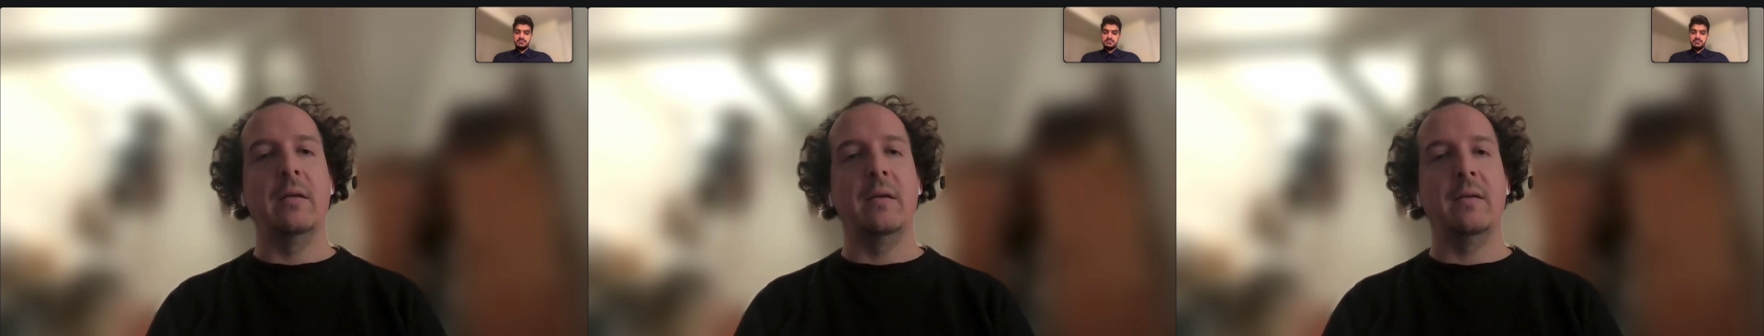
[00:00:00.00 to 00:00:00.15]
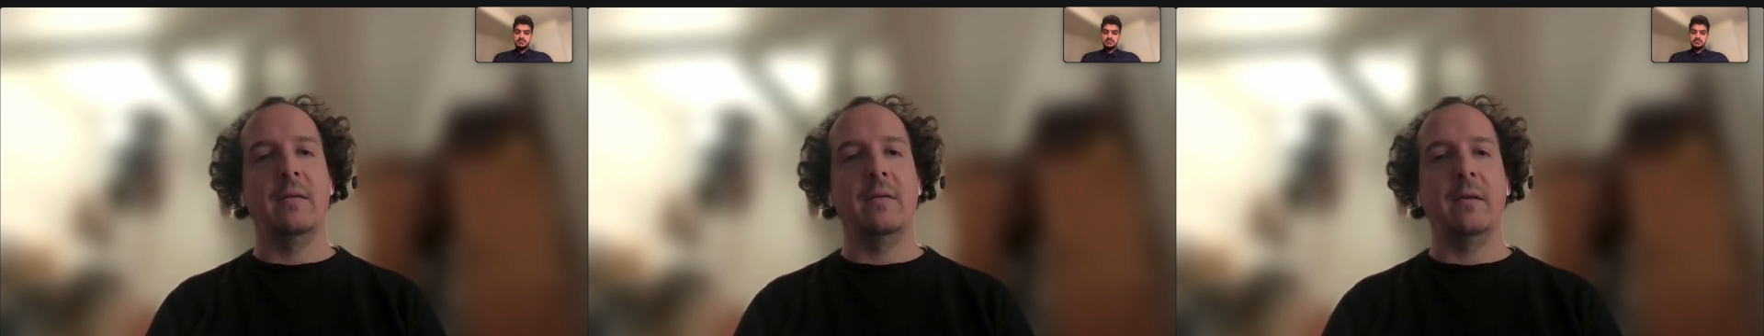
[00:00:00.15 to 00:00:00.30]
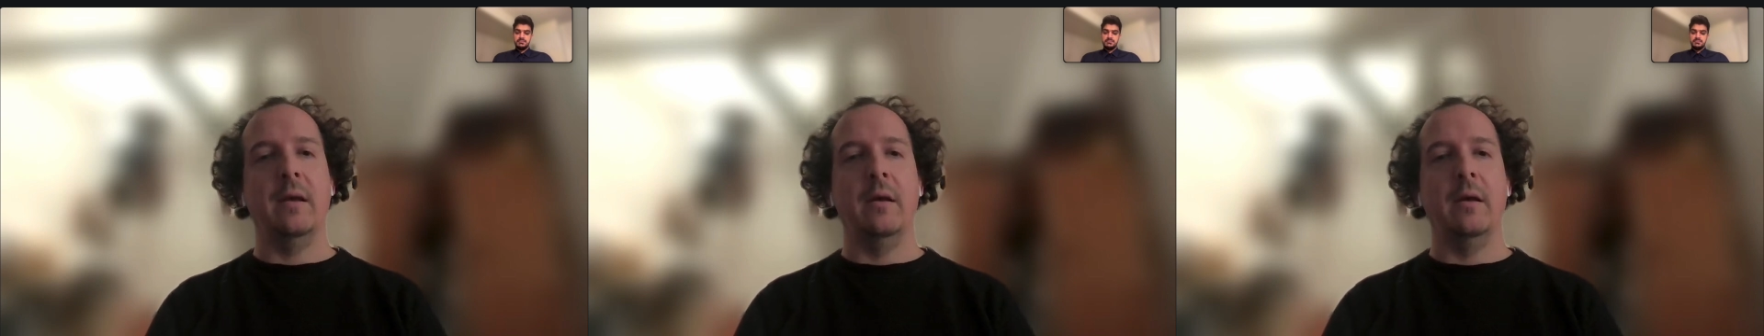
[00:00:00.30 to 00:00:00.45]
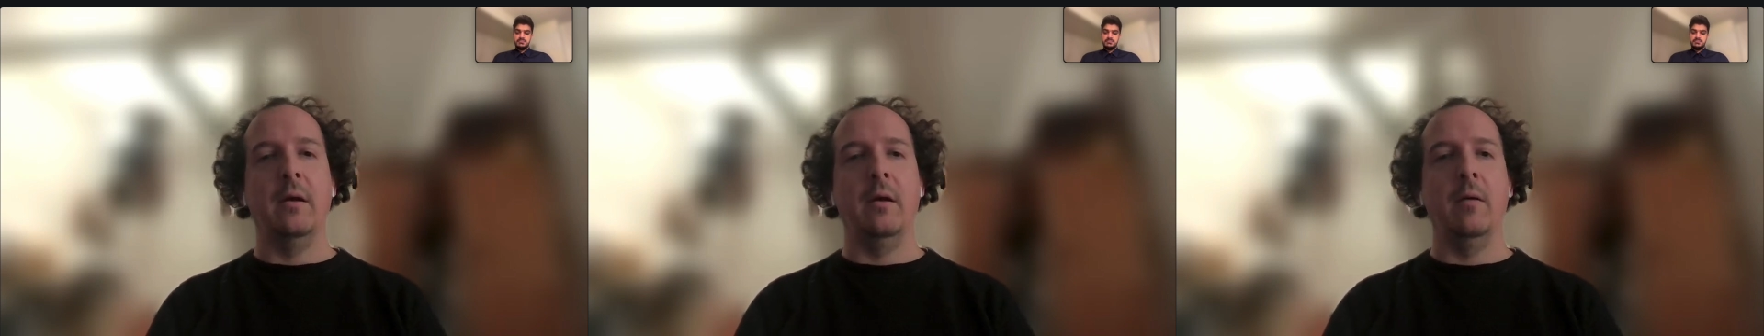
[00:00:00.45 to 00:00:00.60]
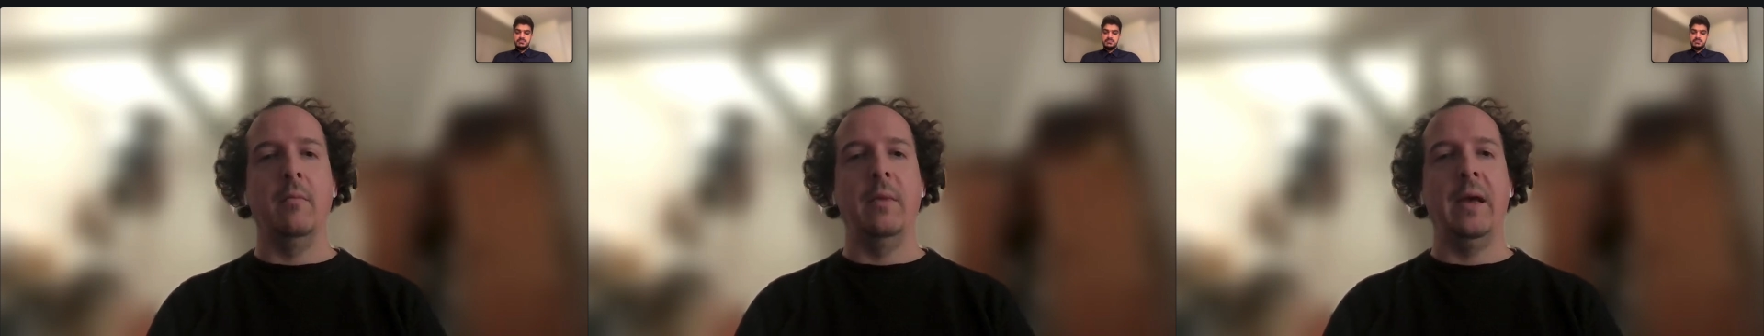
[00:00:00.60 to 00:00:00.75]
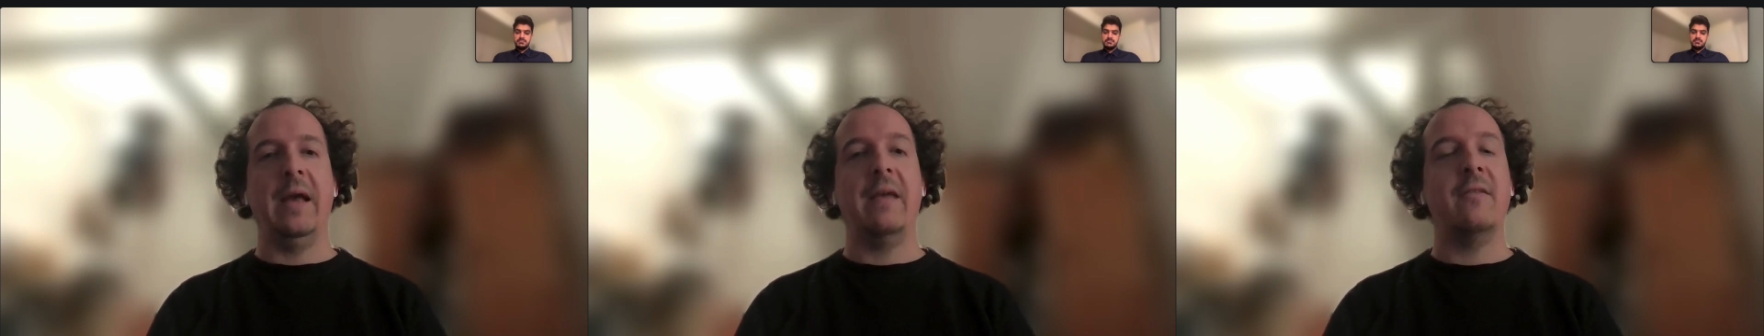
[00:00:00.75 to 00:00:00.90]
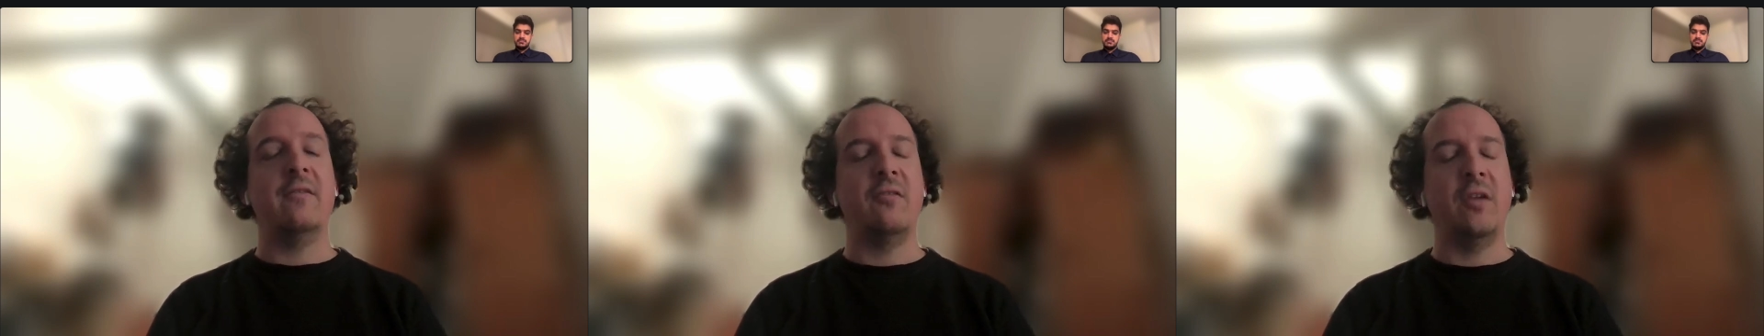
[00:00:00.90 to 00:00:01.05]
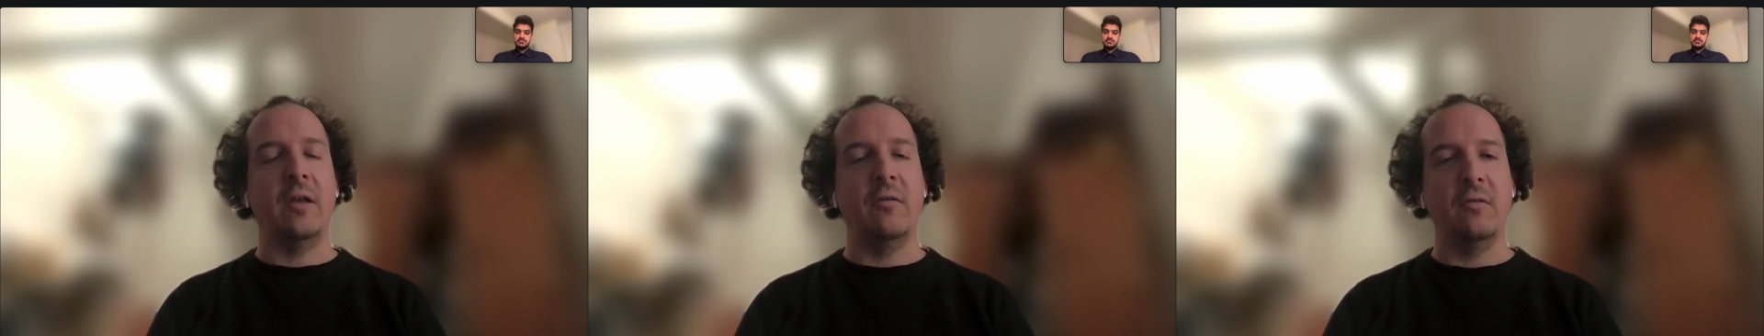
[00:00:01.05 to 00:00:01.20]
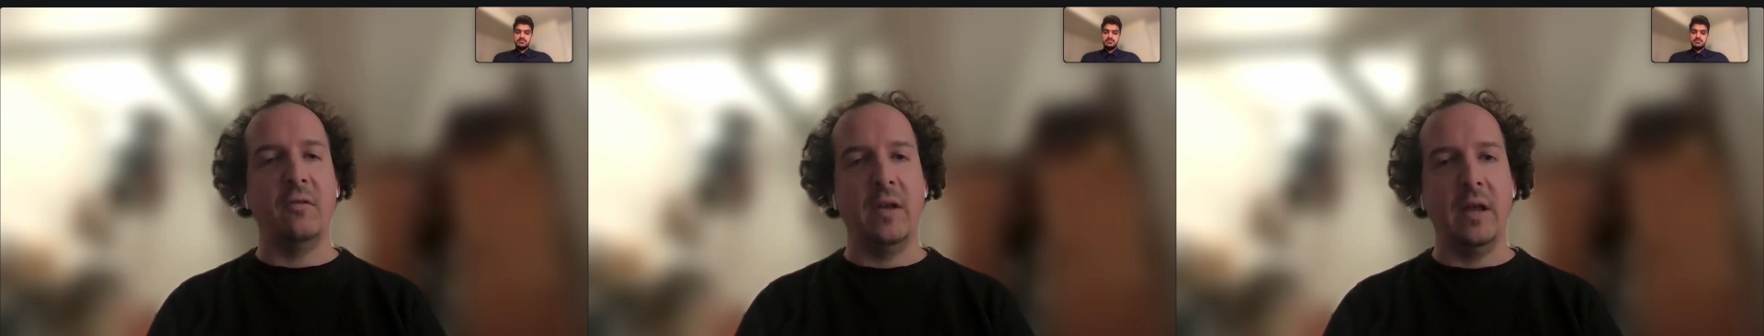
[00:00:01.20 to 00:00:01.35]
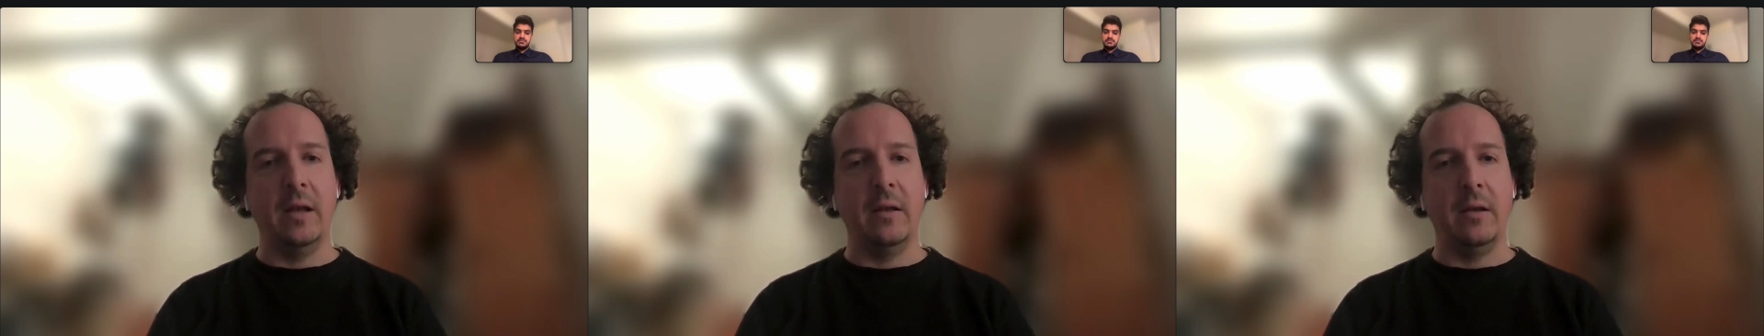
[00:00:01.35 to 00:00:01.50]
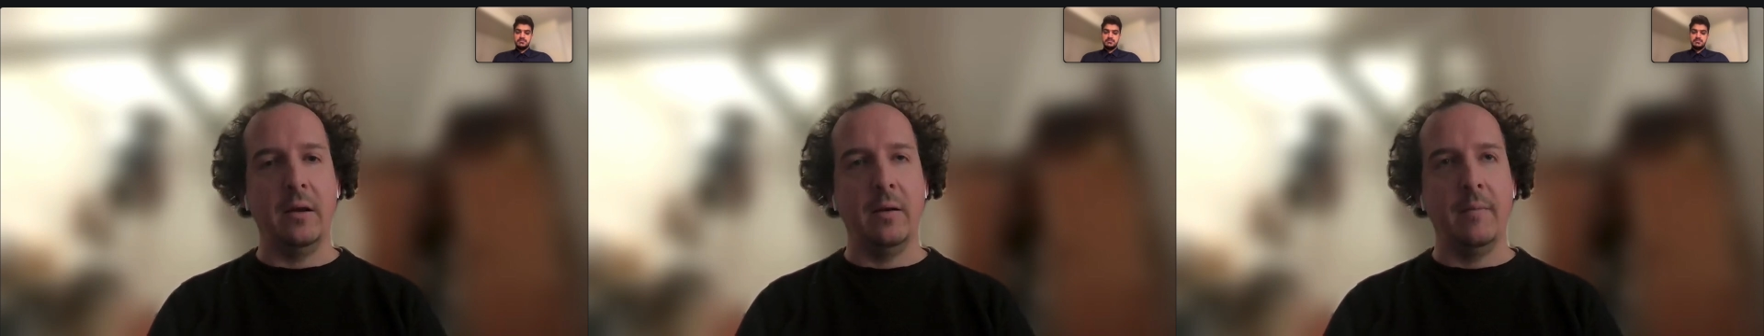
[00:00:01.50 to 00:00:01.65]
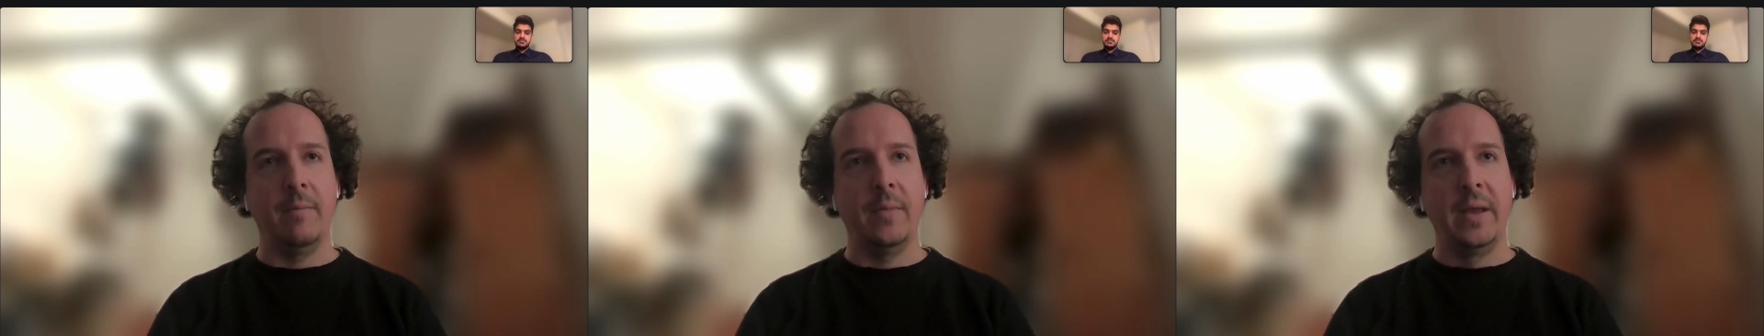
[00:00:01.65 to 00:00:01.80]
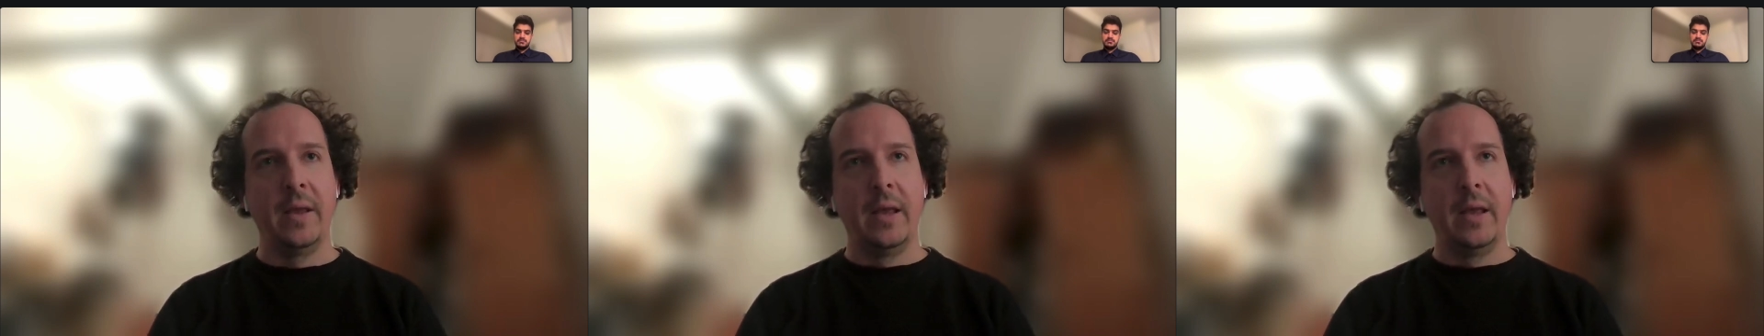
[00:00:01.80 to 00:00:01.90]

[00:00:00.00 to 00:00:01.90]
this exchange data.